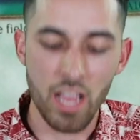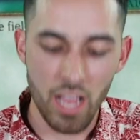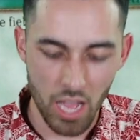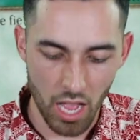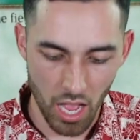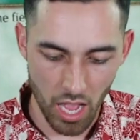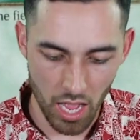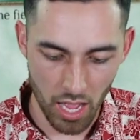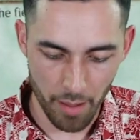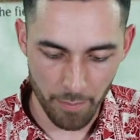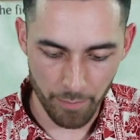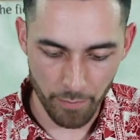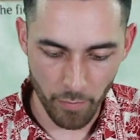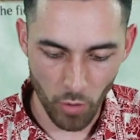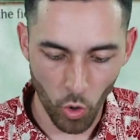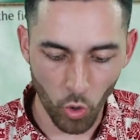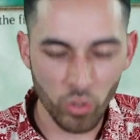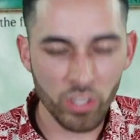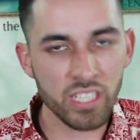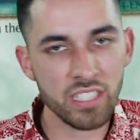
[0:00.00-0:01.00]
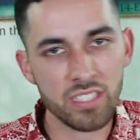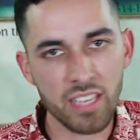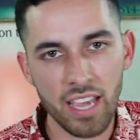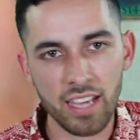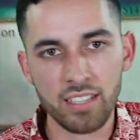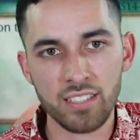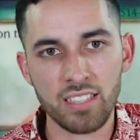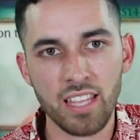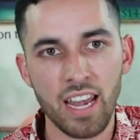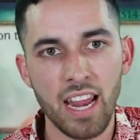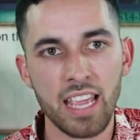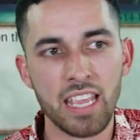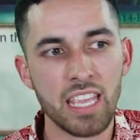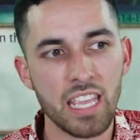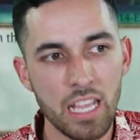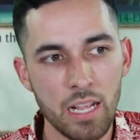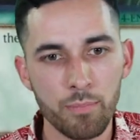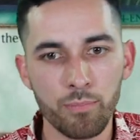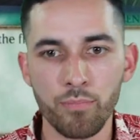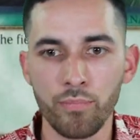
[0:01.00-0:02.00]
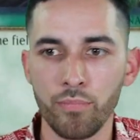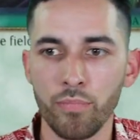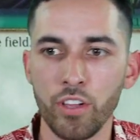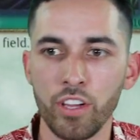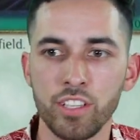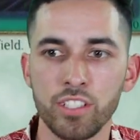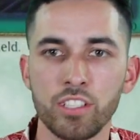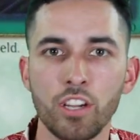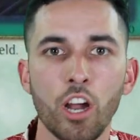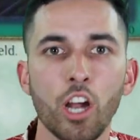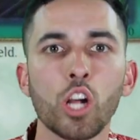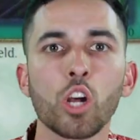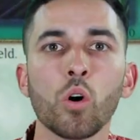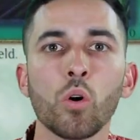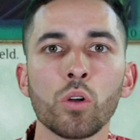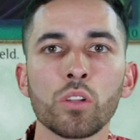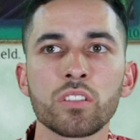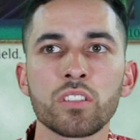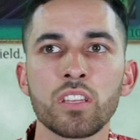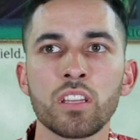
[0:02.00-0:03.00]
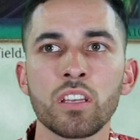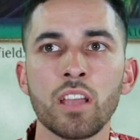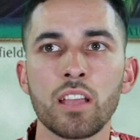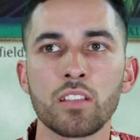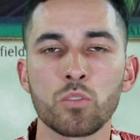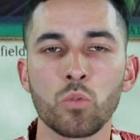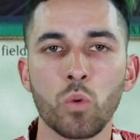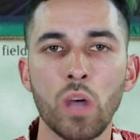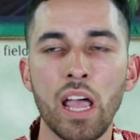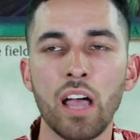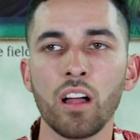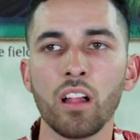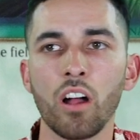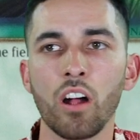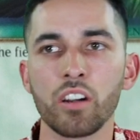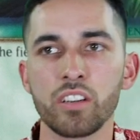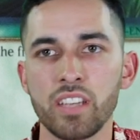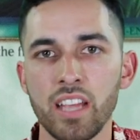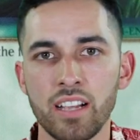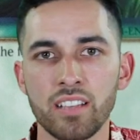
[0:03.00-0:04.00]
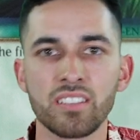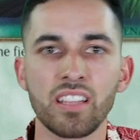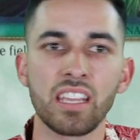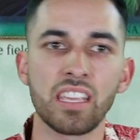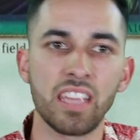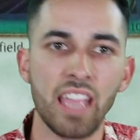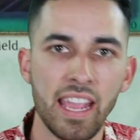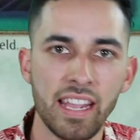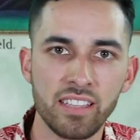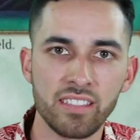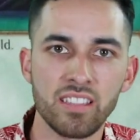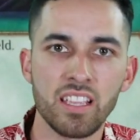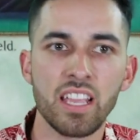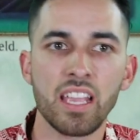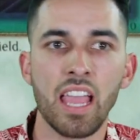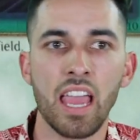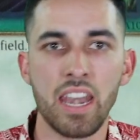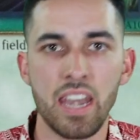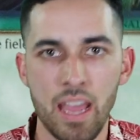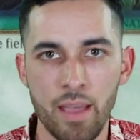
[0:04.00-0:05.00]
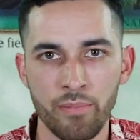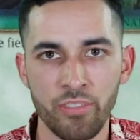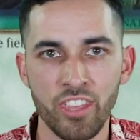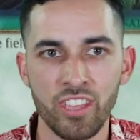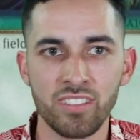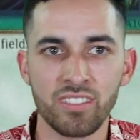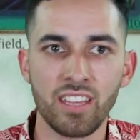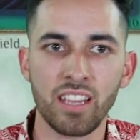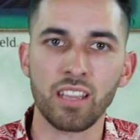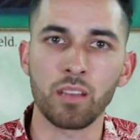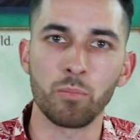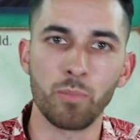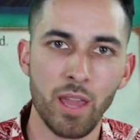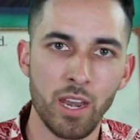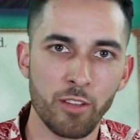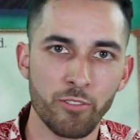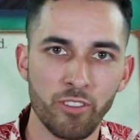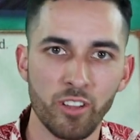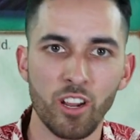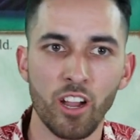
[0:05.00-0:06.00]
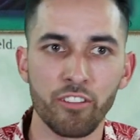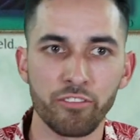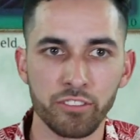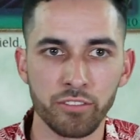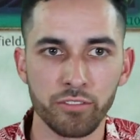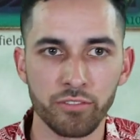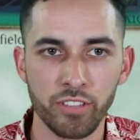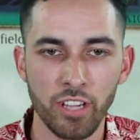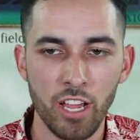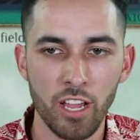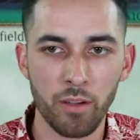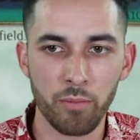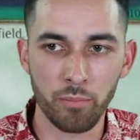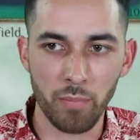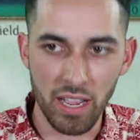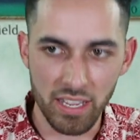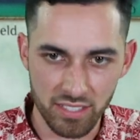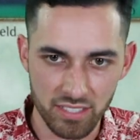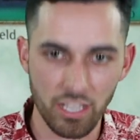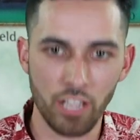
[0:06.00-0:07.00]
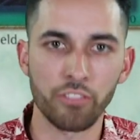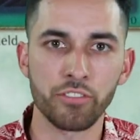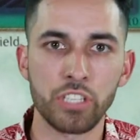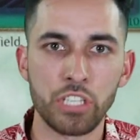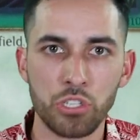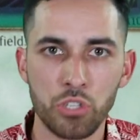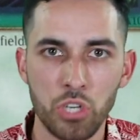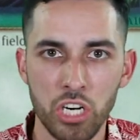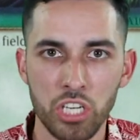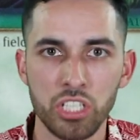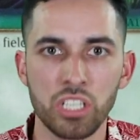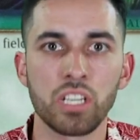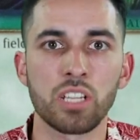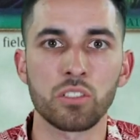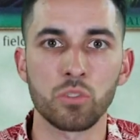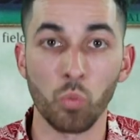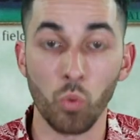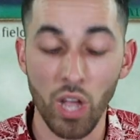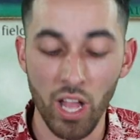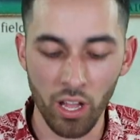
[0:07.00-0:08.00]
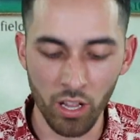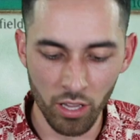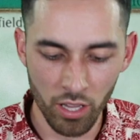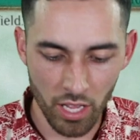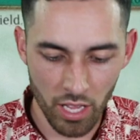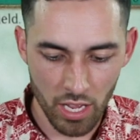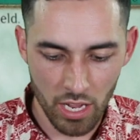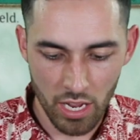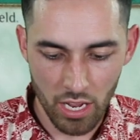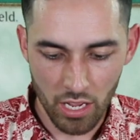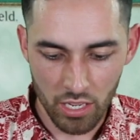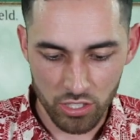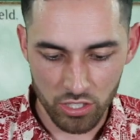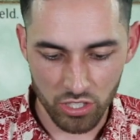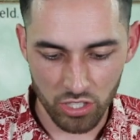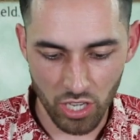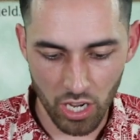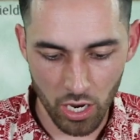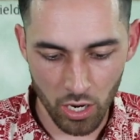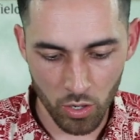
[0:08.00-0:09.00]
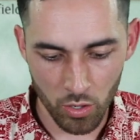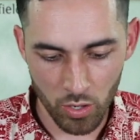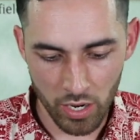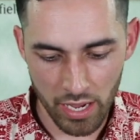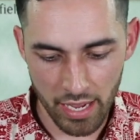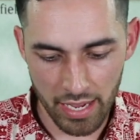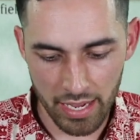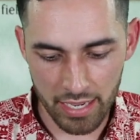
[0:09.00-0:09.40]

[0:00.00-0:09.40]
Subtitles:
Only decks that I keep the Dark Holes in as well are decks like Yangzing and Nephthys that can benefit off of my self-destruction as well. So